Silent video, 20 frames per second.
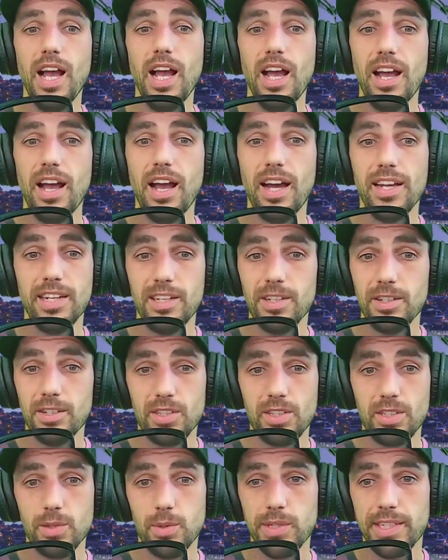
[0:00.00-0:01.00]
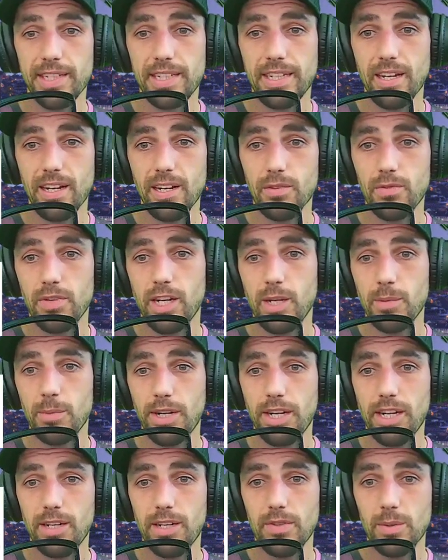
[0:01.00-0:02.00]
and then just go in and kill the farmer
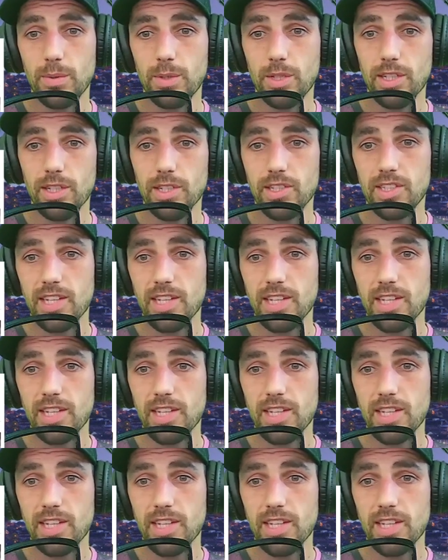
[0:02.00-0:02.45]
afterwards.